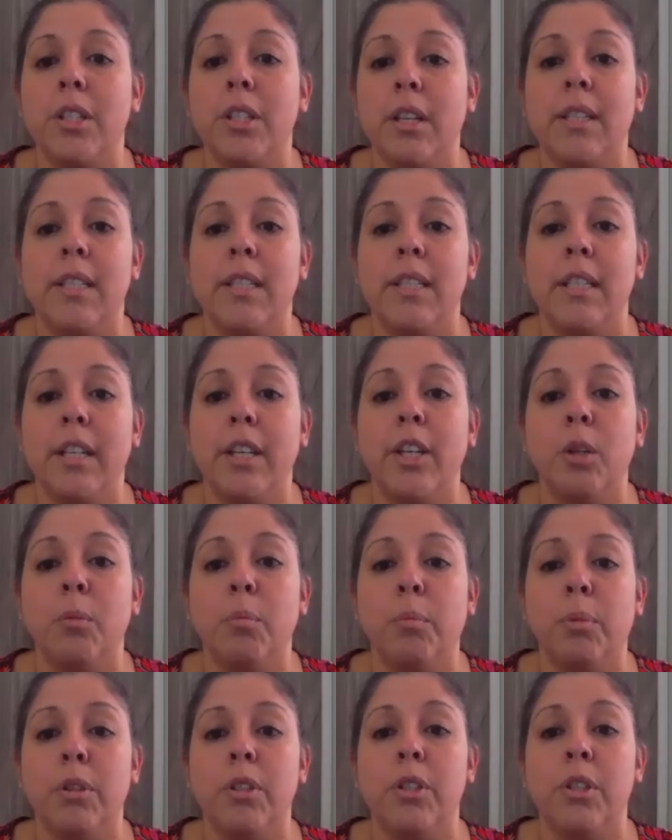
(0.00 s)
to continue to
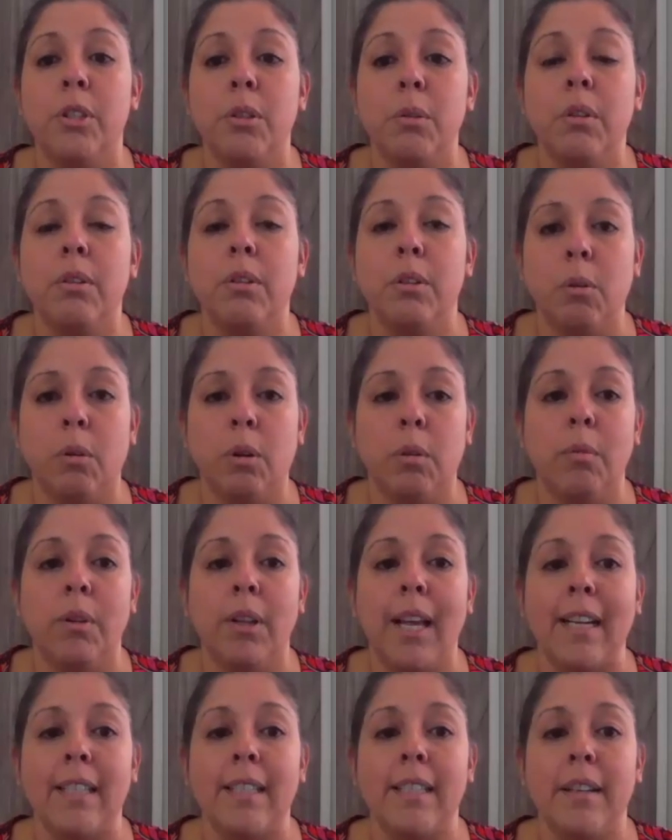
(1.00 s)
pursue their normal
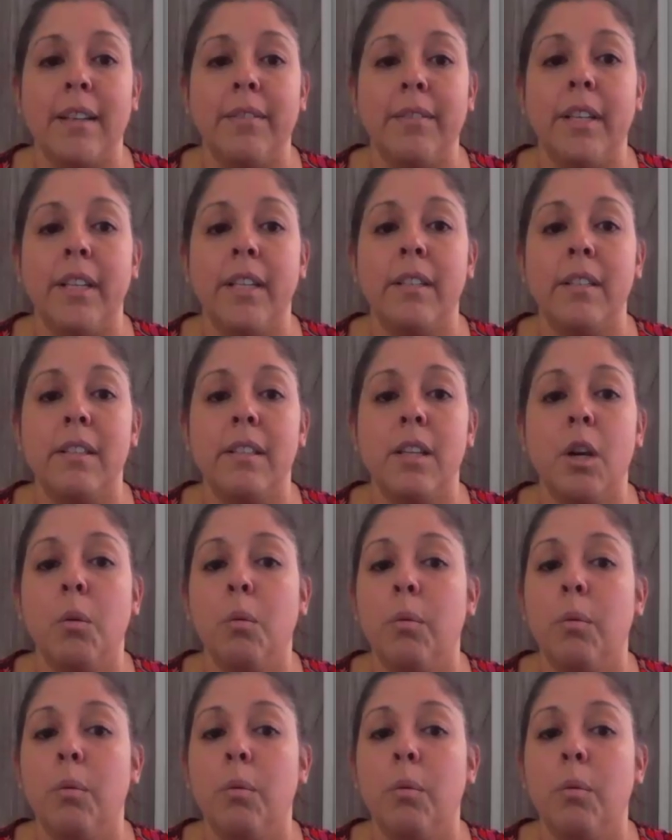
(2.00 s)
activities